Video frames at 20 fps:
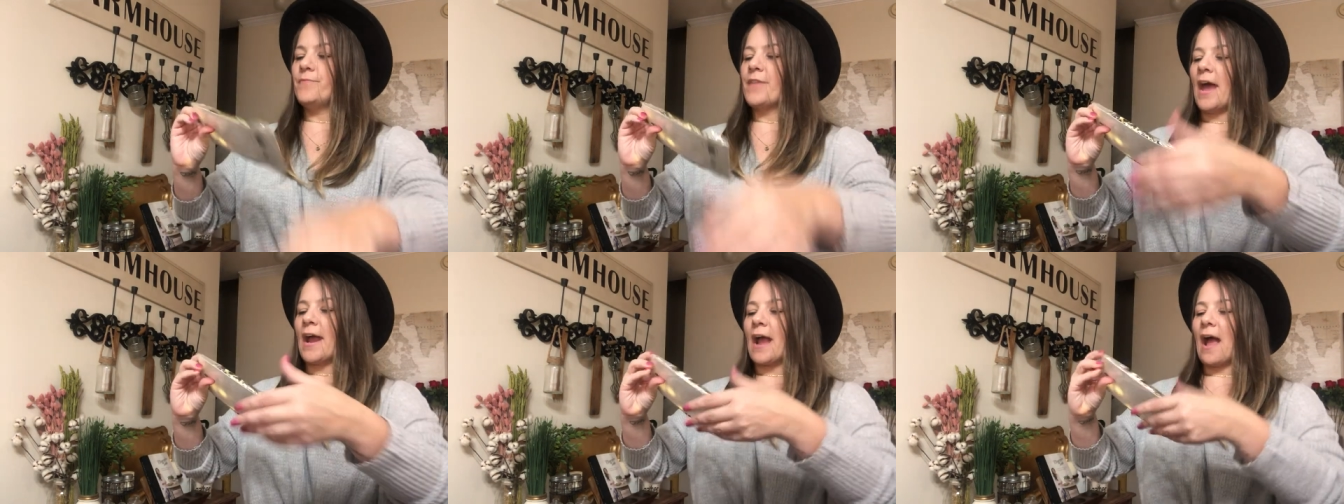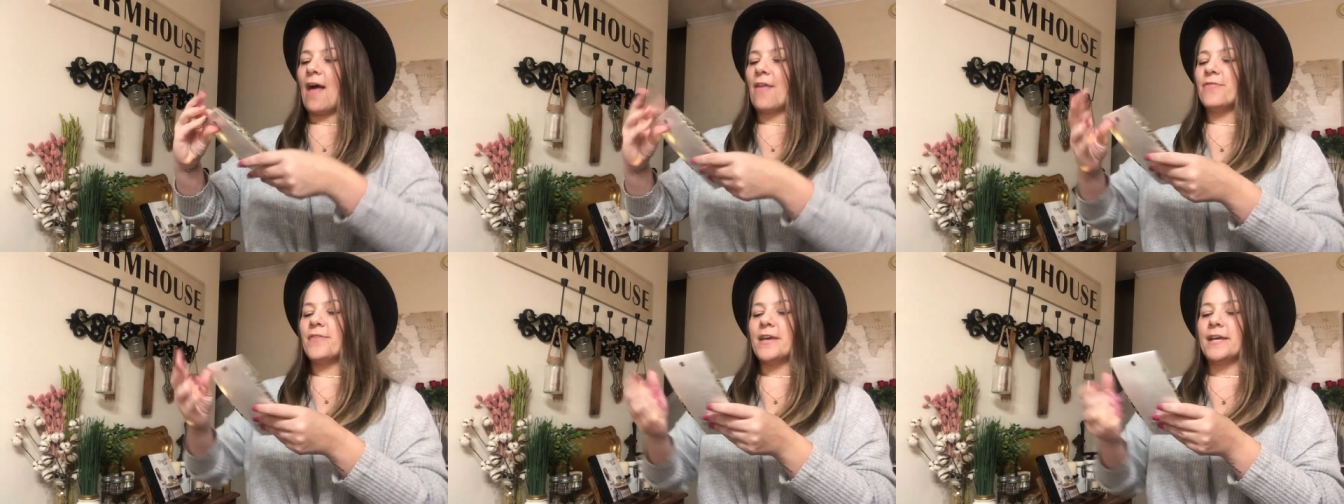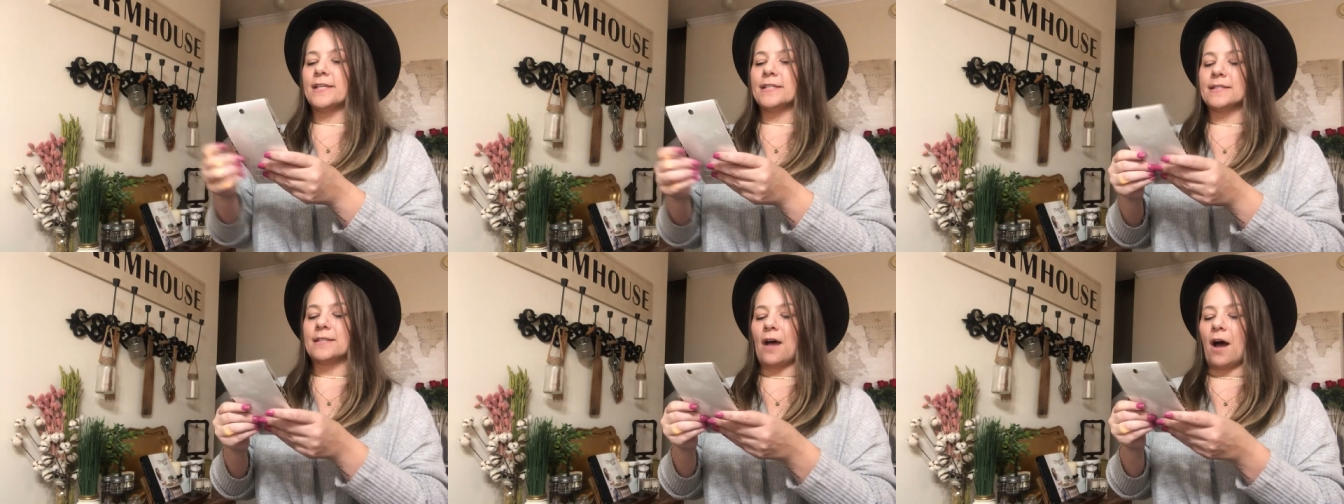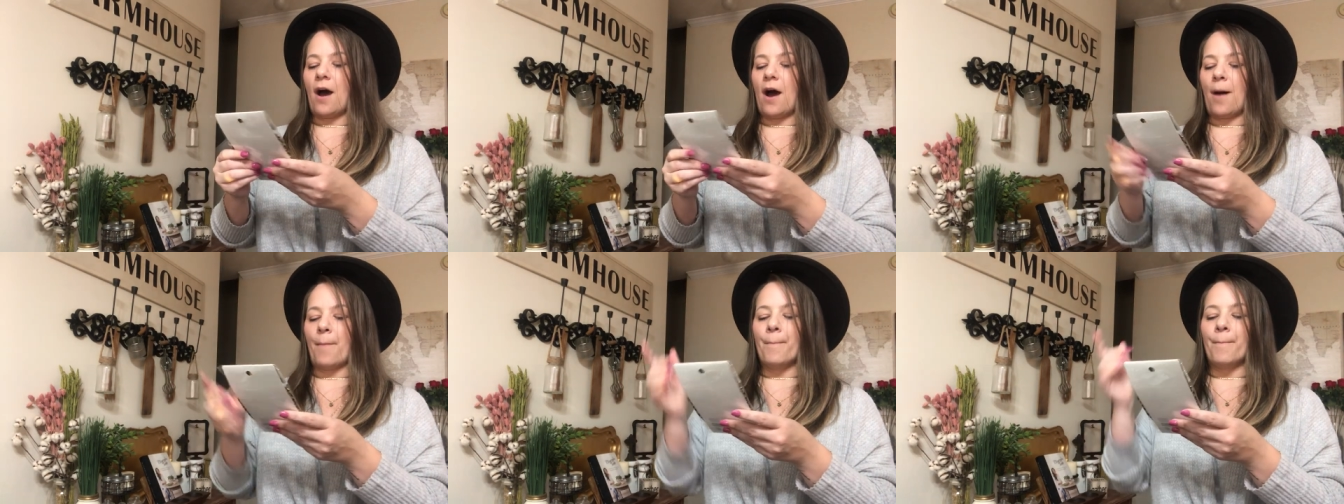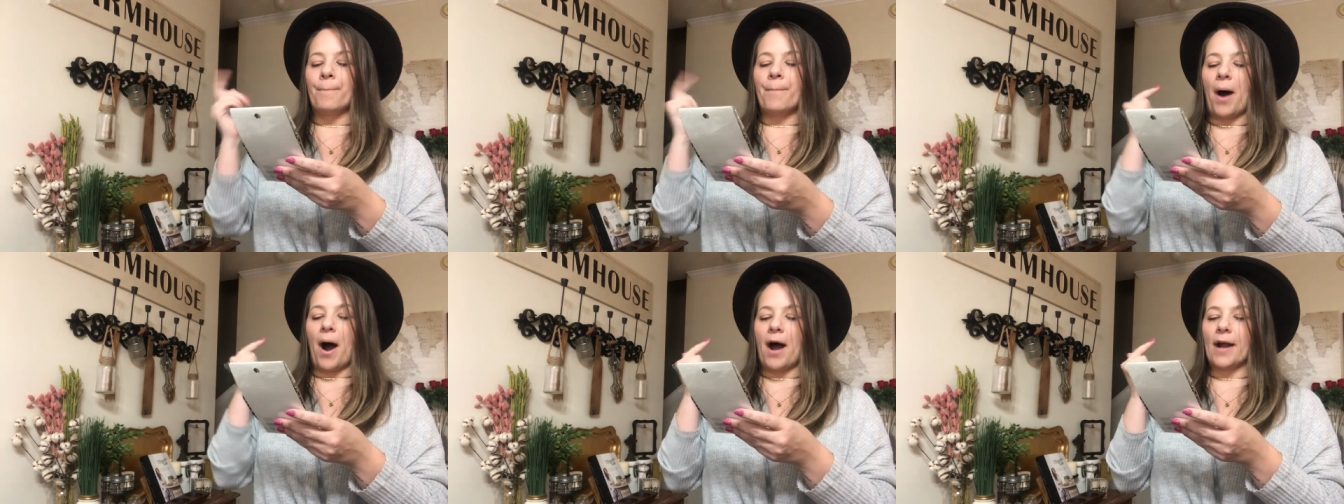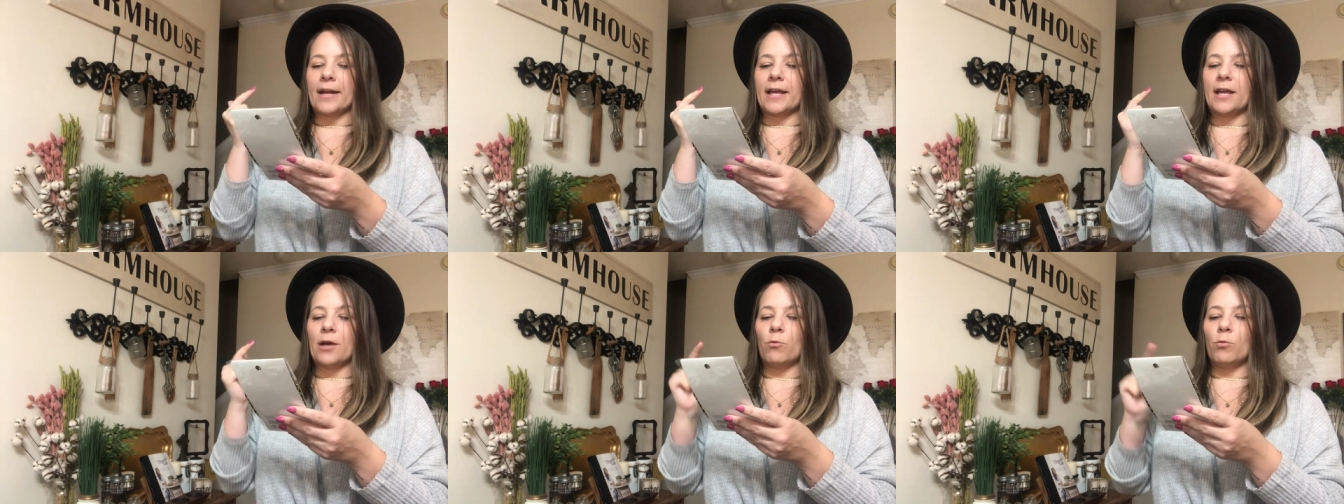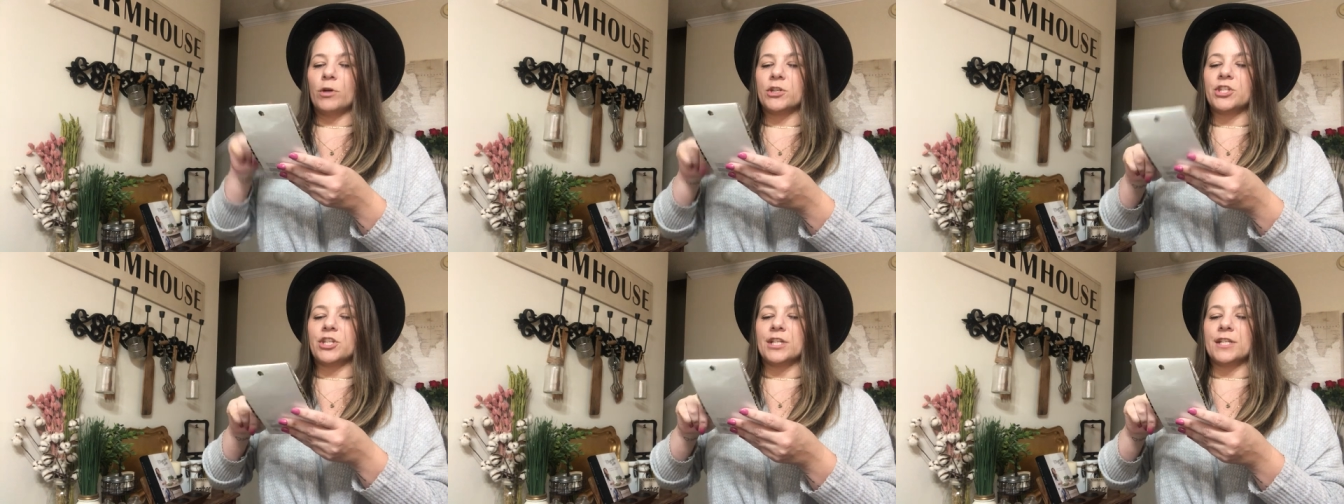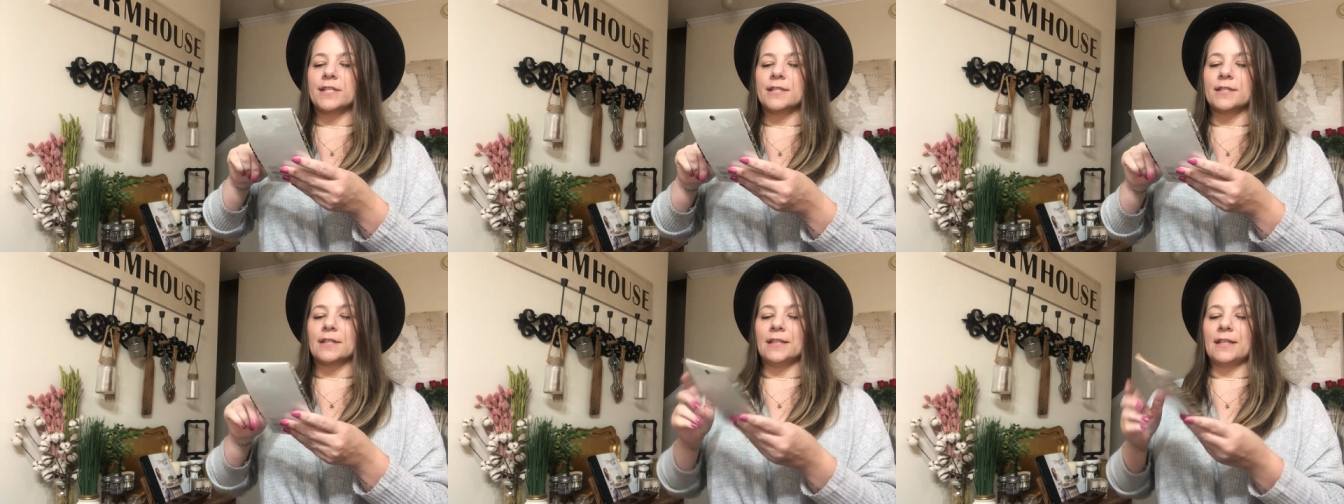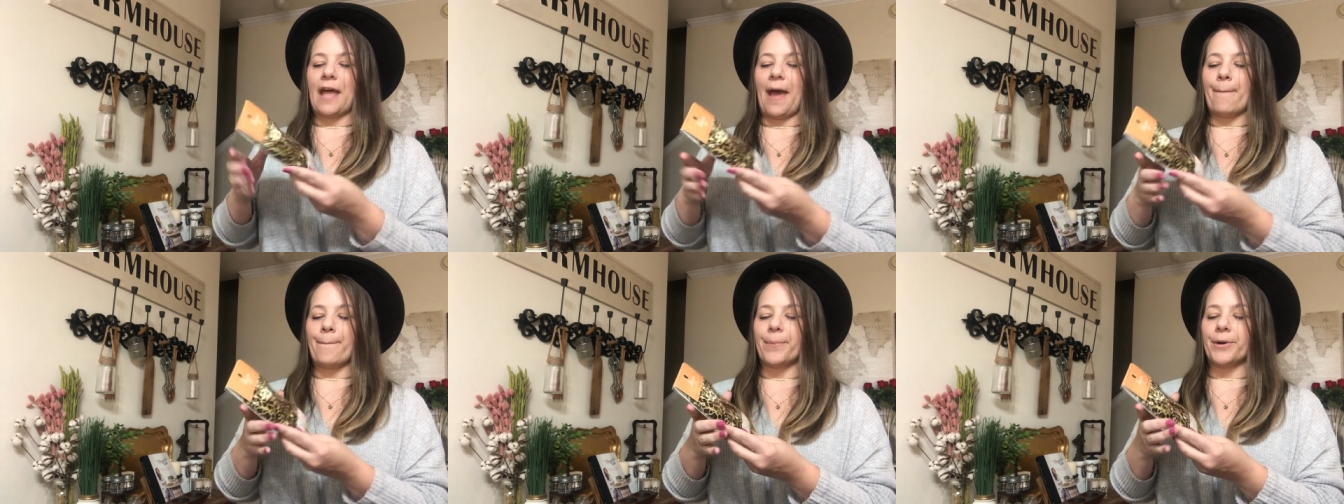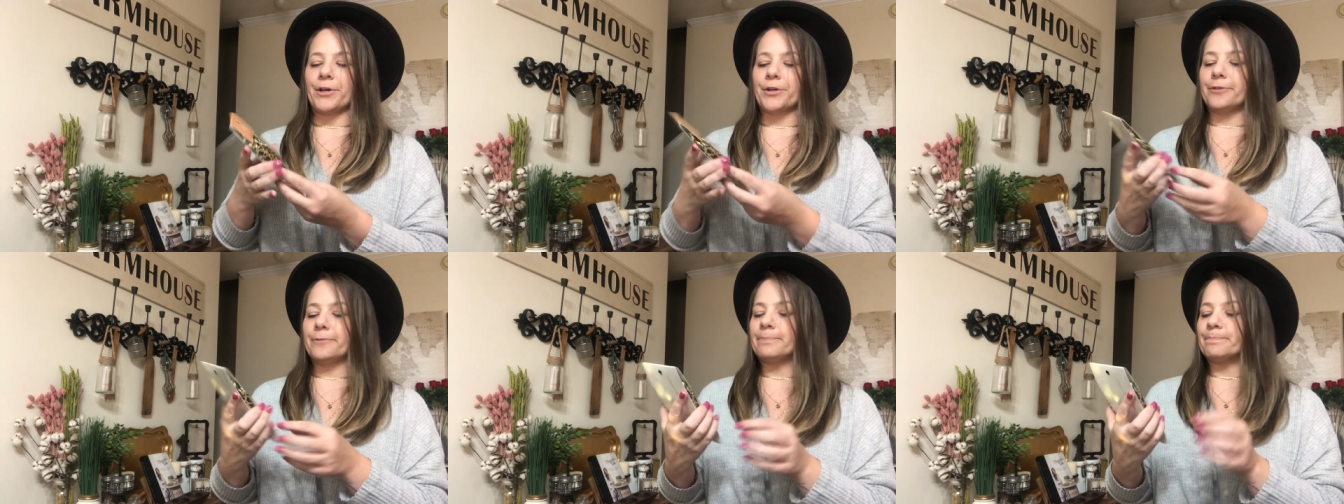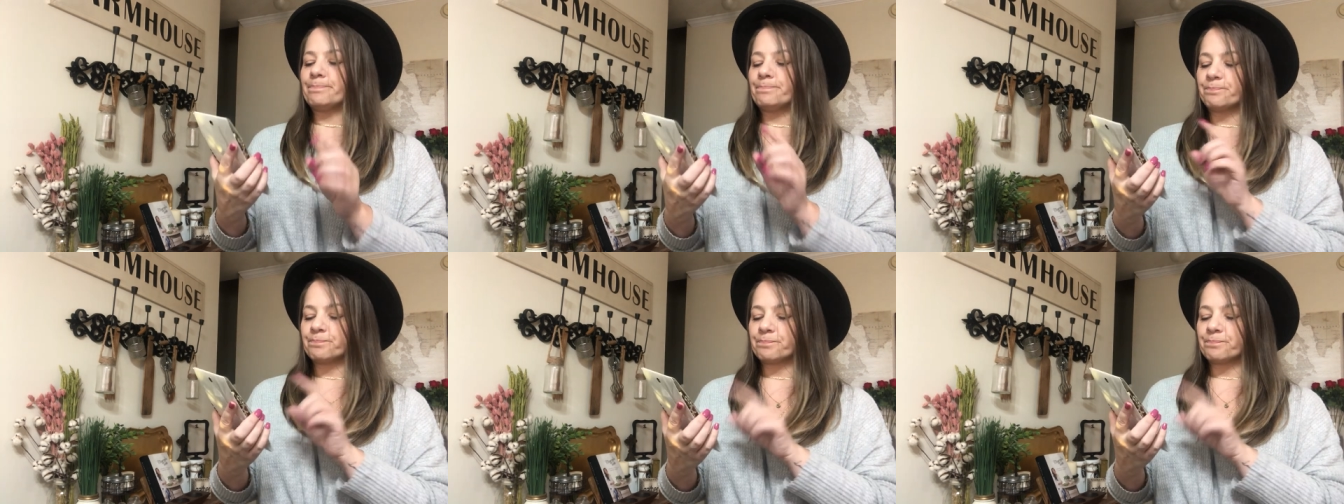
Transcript: I got this um, bonnet, which is leopard,